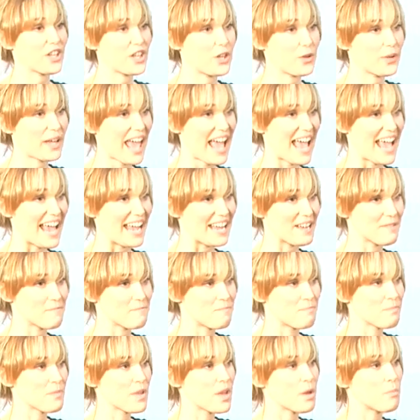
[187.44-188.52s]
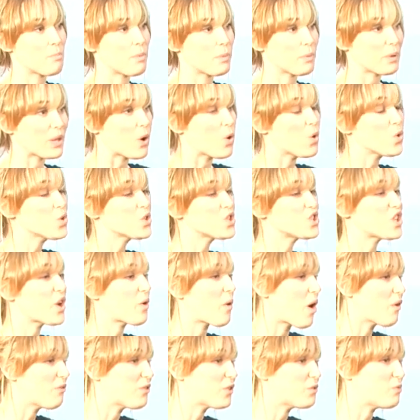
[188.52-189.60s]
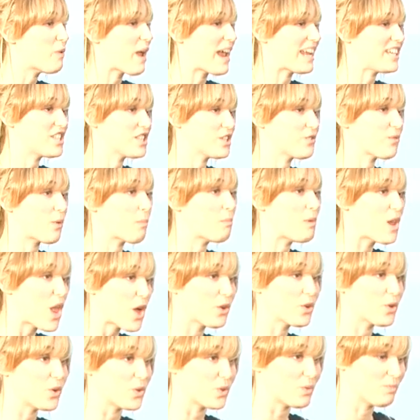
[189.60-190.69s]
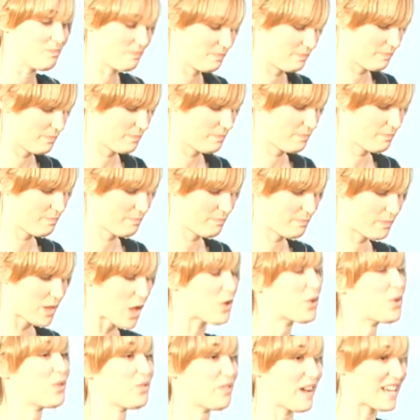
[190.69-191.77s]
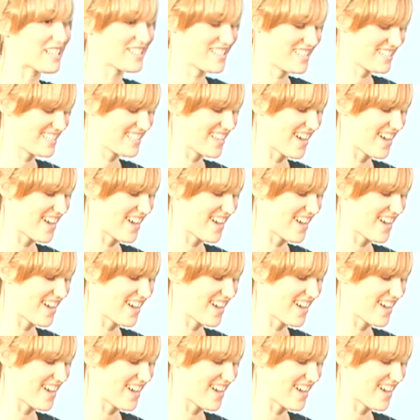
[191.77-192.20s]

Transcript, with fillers: and it's very tempting to talk exclusively to somebody who seems to be agreeing with you.